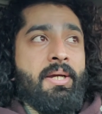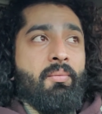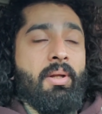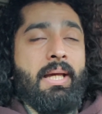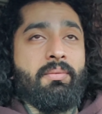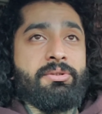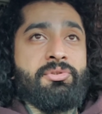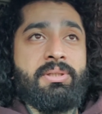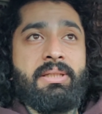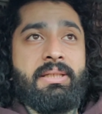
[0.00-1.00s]
while I was
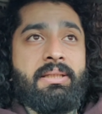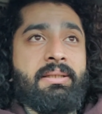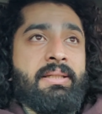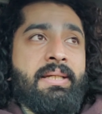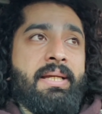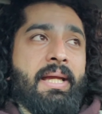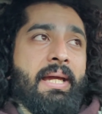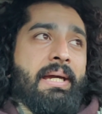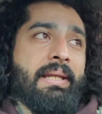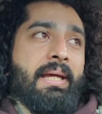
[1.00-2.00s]
drinking,
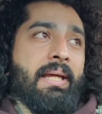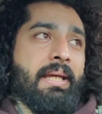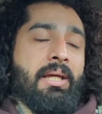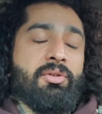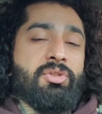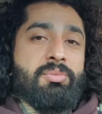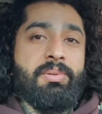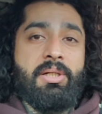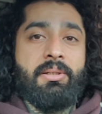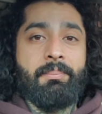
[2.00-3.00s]
and it would just be
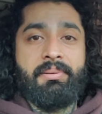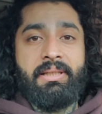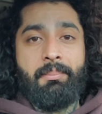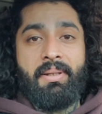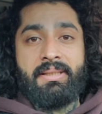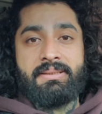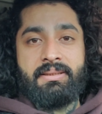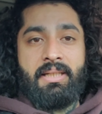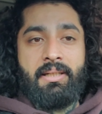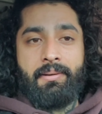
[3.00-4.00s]
a complete mess.
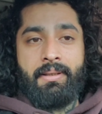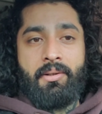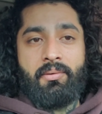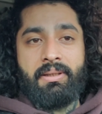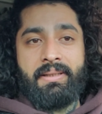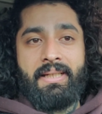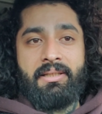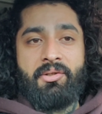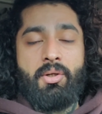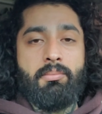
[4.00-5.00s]
Not only that, you
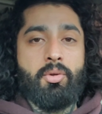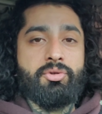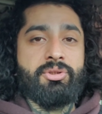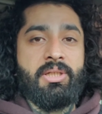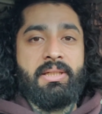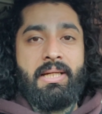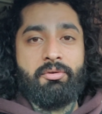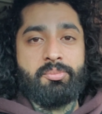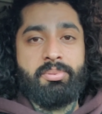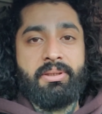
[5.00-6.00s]
know, emotionally I
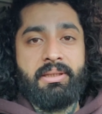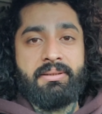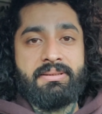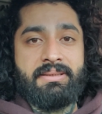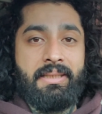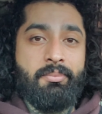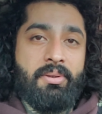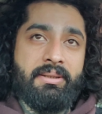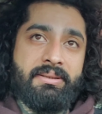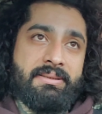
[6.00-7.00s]
was pretty unstable
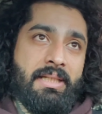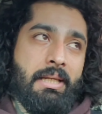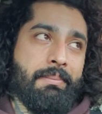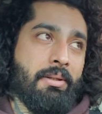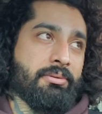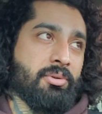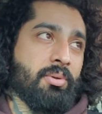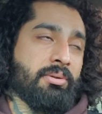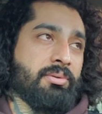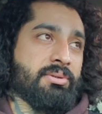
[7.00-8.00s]
at the time. I was
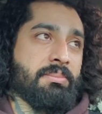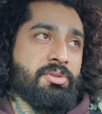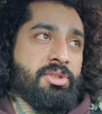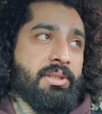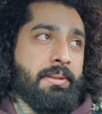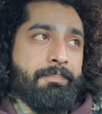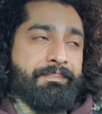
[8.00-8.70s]
going through some shit.